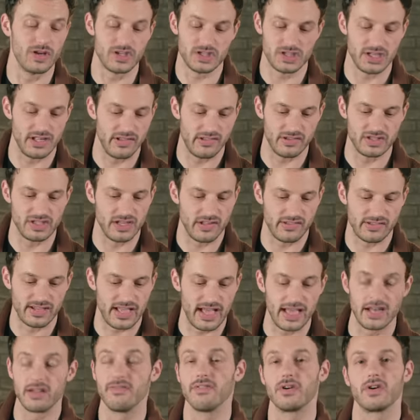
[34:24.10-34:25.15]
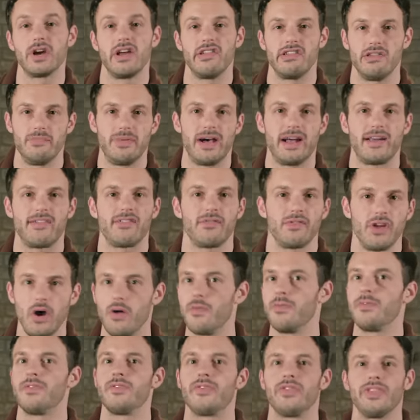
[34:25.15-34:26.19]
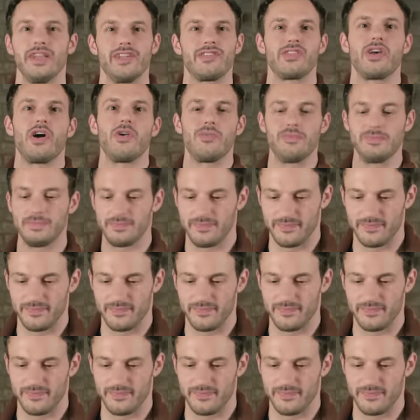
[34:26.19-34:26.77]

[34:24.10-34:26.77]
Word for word: which is just kind of a crazy box. So let's go.